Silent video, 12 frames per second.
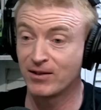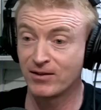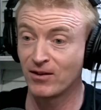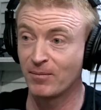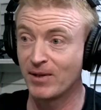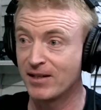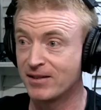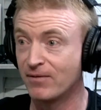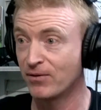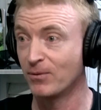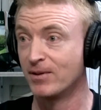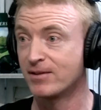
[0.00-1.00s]
It's got to be his
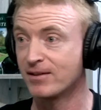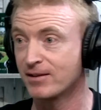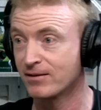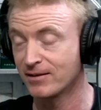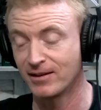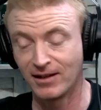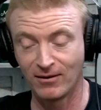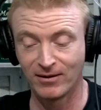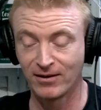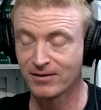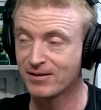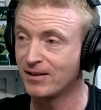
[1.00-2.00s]
influence. No one
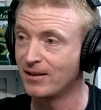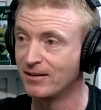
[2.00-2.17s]
else here.